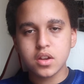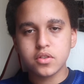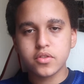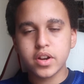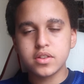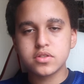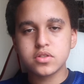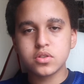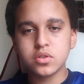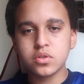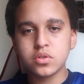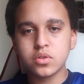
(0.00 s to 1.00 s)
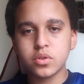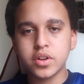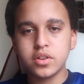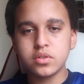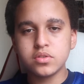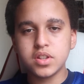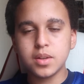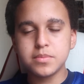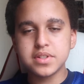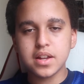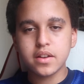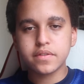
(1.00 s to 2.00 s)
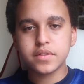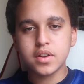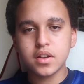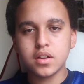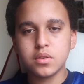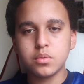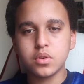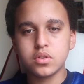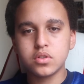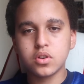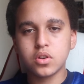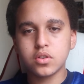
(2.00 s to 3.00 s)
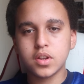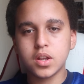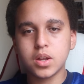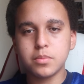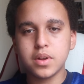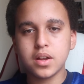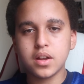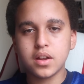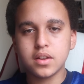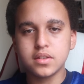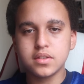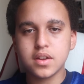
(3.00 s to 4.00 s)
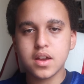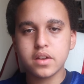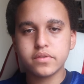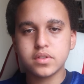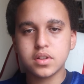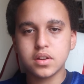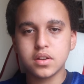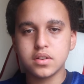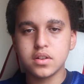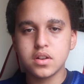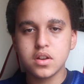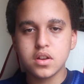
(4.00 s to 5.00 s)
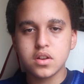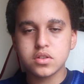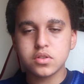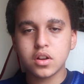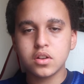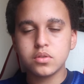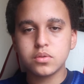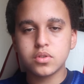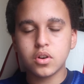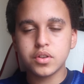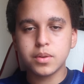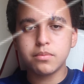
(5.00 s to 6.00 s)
Right, so only 2 teams left now, Tottenham and Everton. So I'm going to do Tottenham